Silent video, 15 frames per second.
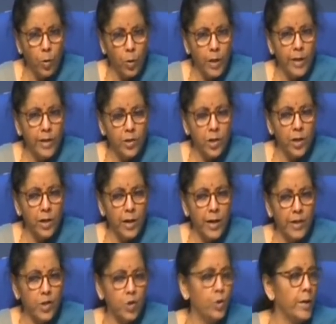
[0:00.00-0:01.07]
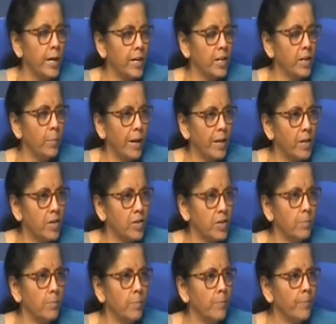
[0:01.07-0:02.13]
internal adjudicating
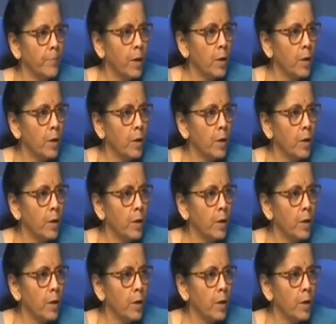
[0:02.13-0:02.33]
mechanism